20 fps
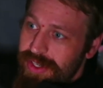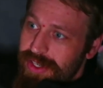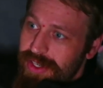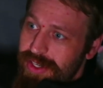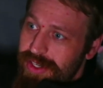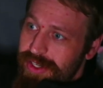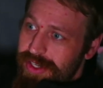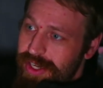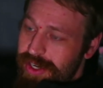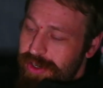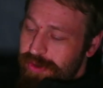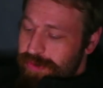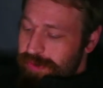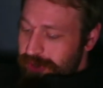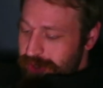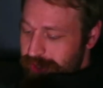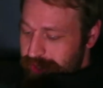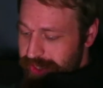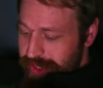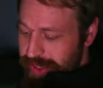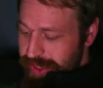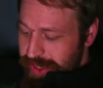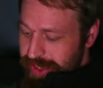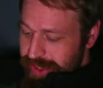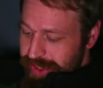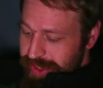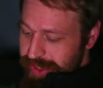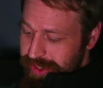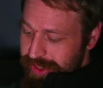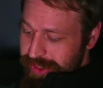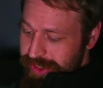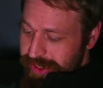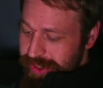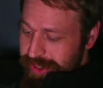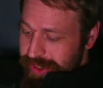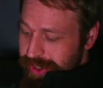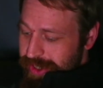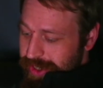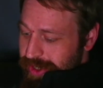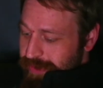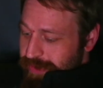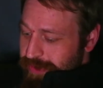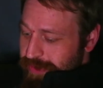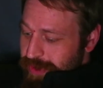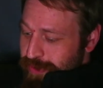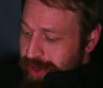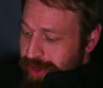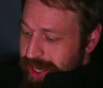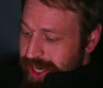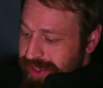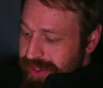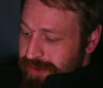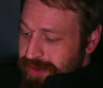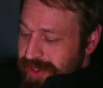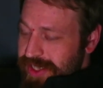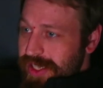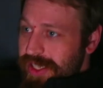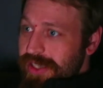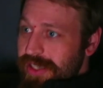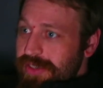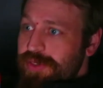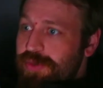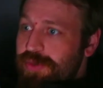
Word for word: Now for the uh, the for the packs themselves, we